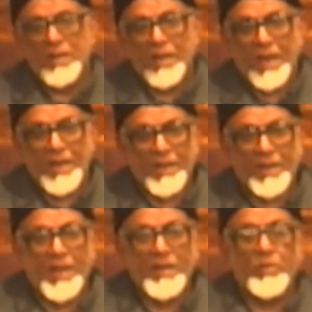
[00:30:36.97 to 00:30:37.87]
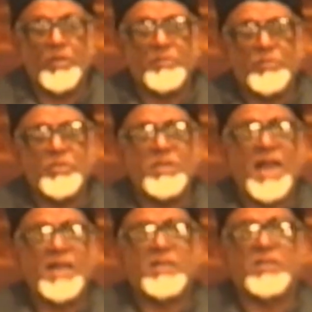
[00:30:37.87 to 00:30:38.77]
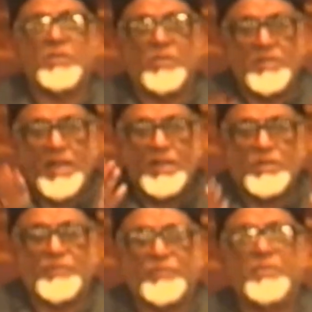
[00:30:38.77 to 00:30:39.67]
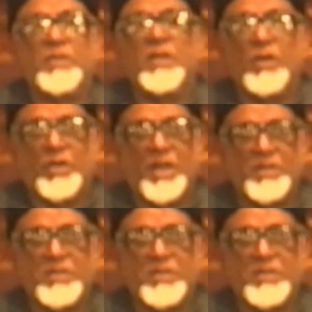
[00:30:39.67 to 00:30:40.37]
son. And again on good nights, on nights of